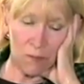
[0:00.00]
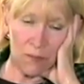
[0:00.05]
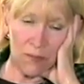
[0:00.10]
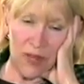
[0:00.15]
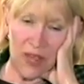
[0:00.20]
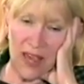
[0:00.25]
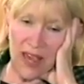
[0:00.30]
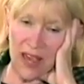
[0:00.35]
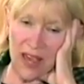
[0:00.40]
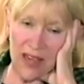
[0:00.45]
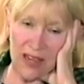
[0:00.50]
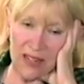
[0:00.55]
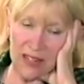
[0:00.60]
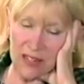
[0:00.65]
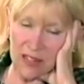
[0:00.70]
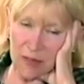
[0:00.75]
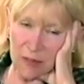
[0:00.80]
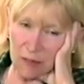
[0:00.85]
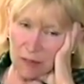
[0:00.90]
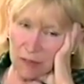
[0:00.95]

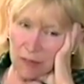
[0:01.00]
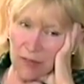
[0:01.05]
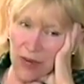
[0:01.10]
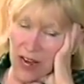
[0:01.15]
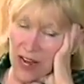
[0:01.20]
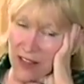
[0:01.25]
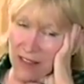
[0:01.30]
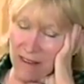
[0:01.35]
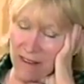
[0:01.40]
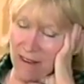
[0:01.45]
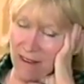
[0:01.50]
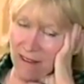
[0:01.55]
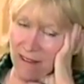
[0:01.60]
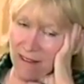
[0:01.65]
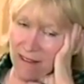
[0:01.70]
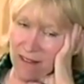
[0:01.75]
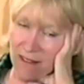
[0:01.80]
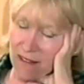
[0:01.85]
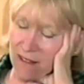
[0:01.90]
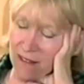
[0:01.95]
handsome, I think,
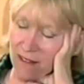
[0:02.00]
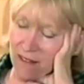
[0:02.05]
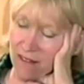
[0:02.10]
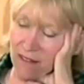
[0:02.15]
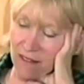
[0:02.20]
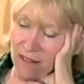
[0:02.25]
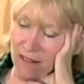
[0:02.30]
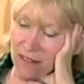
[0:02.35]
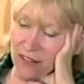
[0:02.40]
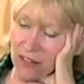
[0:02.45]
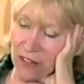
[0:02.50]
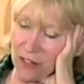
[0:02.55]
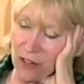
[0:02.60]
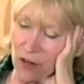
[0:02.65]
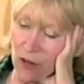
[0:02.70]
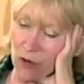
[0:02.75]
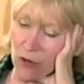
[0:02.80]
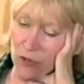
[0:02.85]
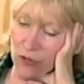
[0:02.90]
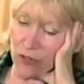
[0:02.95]
a little
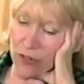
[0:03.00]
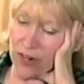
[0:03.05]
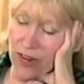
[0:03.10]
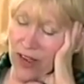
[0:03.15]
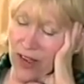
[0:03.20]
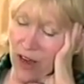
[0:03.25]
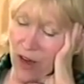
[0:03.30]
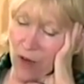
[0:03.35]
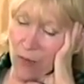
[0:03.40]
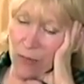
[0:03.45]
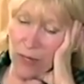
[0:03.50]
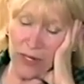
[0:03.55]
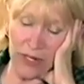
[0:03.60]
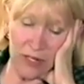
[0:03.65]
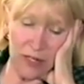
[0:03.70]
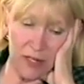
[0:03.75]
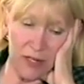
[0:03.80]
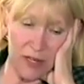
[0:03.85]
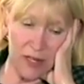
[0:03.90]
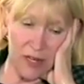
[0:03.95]
older now, but
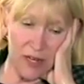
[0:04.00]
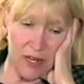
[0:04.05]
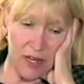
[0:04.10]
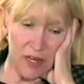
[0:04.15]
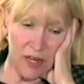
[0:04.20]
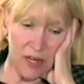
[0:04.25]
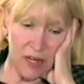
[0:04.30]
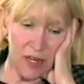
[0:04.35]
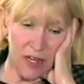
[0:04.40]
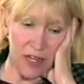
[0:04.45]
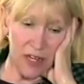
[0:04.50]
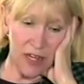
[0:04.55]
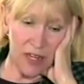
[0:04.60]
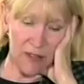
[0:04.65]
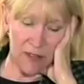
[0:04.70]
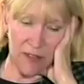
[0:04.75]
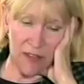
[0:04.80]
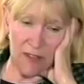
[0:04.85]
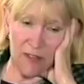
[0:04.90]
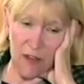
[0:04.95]

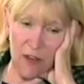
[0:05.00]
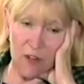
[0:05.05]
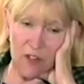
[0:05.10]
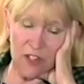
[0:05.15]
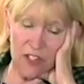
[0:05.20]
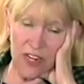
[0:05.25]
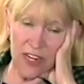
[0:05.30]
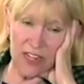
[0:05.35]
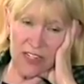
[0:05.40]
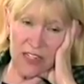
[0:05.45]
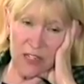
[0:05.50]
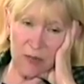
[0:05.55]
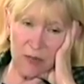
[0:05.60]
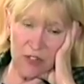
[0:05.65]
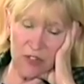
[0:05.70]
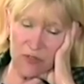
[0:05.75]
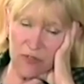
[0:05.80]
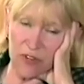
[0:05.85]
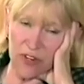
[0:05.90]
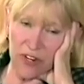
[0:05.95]
in those days he
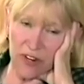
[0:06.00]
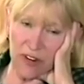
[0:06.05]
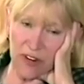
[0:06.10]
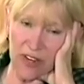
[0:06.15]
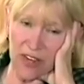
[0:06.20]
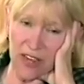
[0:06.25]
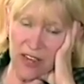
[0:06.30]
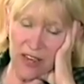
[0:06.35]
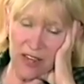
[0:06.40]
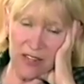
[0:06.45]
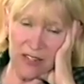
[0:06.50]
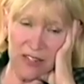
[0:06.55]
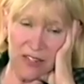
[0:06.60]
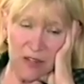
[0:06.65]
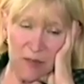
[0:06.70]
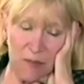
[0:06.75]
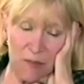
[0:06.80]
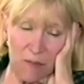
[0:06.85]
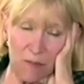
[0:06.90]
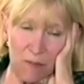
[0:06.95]
was very
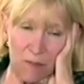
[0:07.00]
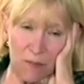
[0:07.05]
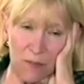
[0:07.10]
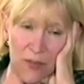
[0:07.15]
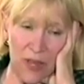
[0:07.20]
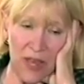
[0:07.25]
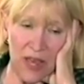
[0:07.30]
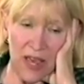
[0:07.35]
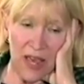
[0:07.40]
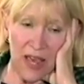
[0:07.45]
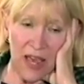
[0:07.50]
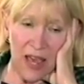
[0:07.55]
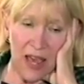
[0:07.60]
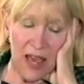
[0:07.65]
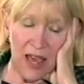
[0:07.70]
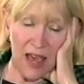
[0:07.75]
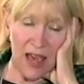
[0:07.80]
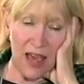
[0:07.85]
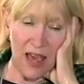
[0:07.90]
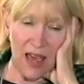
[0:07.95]
handsome.
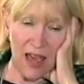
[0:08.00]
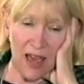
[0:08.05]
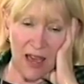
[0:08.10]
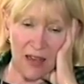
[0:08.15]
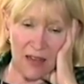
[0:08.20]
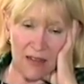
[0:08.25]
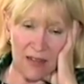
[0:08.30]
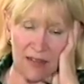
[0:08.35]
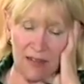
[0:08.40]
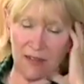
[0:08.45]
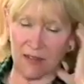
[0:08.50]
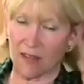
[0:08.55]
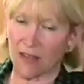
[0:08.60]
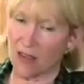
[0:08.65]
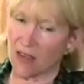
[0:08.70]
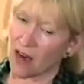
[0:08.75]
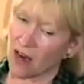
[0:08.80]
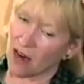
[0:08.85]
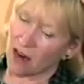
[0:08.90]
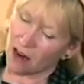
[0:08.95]
And
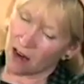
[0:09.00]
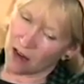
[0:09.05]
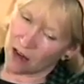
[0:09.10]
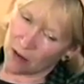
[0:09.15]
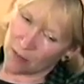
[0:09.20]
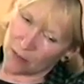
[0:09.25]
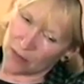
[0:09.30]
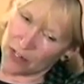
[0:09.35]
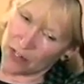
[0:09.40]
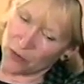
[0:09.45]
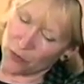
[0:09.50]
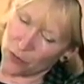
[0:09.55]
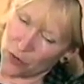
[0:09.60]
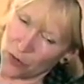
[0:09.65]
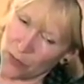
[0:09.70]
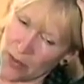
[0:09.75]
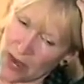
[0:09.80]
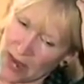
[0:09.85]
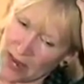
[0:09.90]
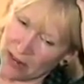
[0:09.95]
his
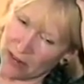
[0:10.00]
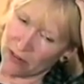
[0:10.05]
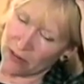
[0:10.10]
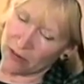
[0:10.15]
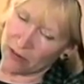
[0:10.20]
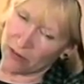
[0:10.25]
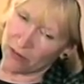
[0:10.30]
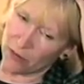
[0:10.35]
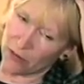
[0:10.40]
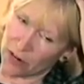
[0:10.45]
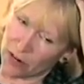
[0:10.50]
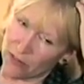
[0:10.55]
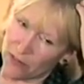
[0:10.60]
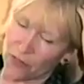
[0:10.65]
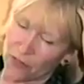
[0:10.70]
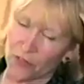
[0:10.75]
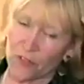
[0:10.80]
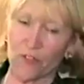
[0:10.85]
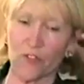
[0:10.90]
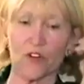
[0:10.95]
roommate of
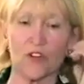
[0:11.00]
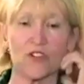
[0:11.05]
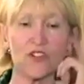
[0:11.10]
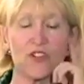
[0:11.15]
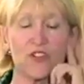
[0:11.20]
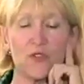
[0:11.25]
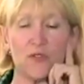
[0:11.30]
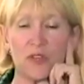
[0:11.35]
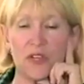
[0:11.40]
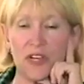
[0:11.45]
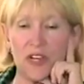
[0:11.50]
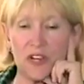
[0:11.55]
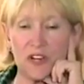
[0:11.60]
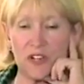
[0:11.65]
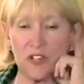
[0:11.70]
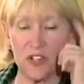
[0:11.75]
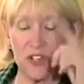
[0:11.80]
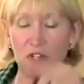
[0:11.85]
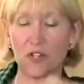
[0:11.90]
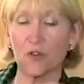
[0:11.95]
the first 2
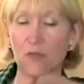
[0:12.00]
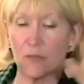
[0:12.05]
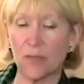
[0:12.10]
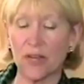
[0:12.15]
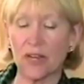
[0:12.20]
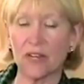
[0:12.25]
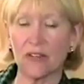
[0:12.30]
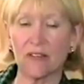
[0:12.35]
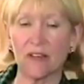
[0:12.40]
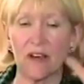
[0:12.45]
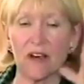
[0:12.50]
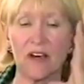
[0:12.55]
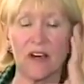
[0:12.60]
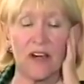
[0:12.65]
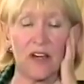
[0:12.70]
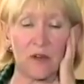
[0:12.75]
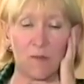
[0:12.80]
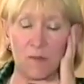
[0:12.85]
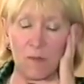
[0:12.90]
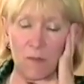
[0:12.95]
years, and who'd been at the
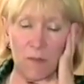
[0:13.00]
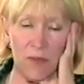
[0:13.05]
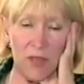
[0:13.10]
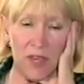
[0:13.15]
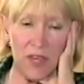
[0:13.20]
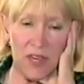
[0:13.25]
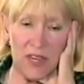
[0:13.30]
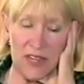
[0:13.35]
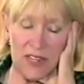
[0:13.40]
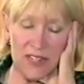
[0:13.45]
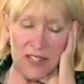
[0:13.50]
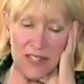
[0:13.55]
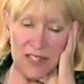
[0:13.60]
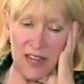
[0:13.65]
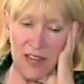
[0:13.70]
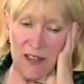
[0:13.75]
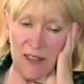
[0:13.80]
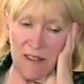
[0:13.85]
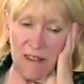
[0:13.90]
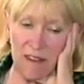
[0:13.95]
Hun,
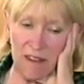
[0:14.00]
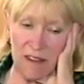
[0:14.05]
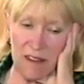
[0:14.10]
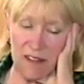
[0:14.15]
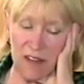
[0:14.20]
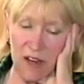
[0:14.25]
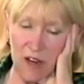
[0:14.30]
said that